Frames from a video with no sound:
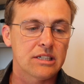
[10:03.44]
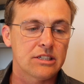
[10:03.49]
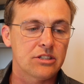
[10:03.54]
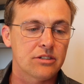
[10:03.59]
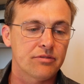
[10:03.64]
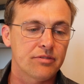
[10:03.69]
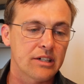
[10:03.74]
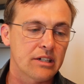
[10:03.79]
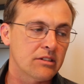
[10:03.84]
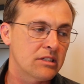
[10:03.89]
at
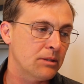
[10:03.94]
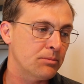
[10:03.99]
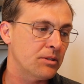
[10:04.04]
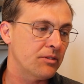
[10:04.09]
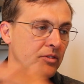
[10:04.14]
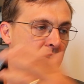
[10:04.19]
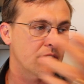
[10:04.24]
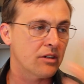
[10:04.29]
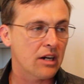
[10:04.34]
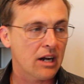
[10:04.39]
your fingertips,
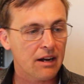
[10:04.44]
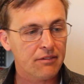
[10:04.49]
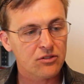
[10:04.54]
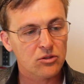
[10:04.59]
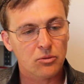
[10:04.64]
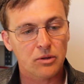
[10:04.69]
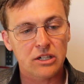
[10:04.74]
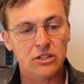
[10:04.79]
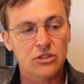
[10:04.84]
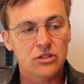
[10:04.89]
if you're an
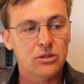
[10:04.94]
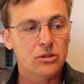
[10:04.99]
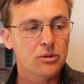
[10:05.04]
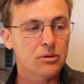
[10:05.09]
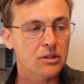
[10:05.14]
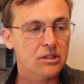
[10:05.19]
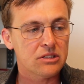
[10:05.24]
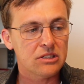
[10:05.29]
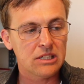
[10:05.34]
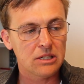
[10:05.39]
F-22
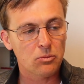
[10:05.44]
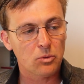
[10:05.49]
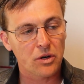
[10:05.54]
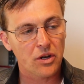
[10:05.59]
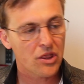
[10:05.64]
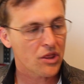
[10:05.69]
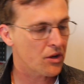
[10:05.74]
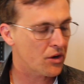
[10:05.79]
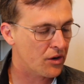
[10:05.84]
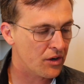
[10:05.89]
or a
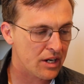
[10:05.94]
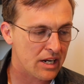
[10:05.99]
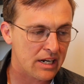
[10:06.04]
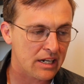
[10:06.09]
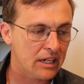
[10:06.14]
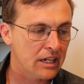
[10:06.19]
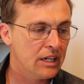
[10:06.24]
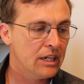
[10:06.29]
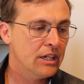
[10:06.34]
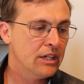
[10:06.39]
C-130
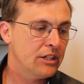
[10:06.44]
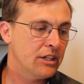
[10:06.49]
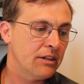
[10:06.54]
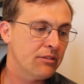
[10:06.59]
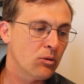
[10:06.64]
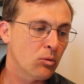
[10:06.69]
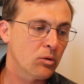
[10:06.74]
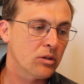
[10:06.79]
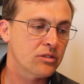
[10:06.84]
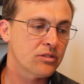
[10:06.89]
and you have
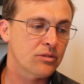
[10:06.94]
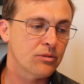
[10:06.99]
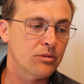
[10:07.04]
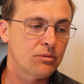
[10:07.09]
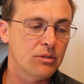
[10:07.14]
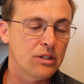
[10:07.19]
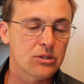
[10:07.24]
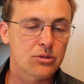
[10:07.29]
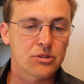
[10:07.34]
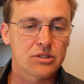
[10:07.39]
the world's
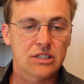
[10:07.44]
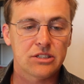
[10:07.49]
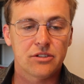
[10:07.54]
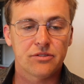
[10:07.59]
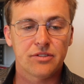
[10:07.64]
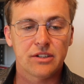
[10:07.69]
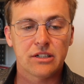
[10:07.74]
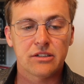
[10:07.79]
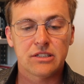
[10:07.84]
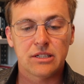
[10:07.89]
resources at your
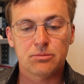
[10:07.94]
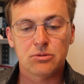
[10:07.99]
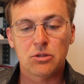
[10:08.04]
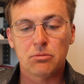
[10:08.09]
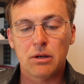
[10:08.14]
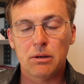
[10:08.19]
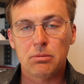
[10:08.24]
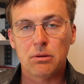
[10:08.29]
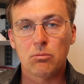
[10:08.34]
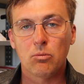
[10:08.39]
fingertips, you
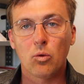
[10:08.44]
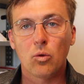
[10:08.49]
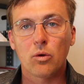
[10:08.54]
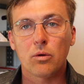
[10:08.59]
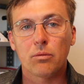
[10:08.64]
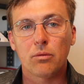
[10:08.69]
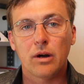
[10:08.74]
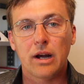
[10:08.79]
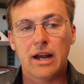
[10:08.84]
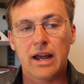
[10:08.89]
may be
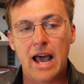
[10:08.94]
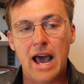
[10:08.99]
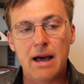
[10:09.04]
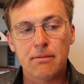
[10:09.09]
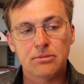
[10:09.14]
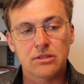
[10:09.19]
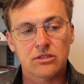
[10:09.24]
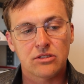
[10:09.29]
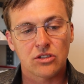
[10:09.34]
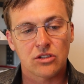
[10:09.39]
more
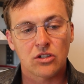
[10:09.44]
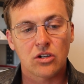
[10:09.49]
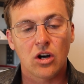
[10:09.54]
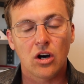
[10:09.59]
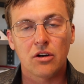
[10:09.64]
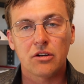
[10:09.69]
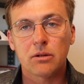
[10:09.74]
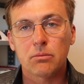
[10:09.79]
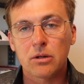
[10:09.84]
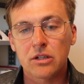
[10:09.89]
apt to
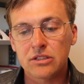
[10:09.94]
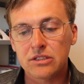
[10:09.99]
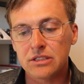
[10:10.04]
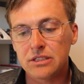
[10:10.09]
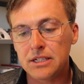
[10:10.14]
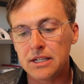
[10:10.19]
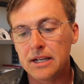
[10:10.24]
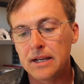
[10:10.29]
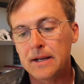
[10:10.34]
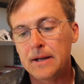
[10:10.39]
call an
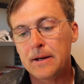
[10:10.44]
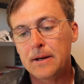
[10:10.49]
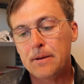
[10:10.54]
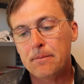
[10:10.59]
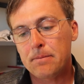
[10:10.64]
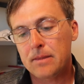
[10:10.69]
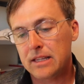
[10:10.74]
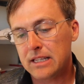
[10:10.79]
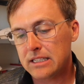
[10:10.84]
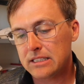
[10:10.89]
emergency.
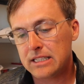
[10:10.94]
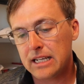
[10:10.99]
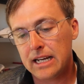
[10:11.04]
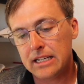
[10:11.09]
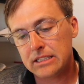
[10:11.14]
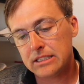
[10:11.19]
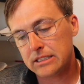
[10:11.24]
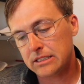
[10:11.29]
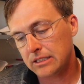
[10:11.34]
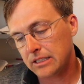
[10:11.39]
In this
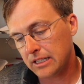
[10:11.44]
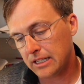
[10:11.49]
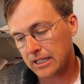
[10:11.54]
case,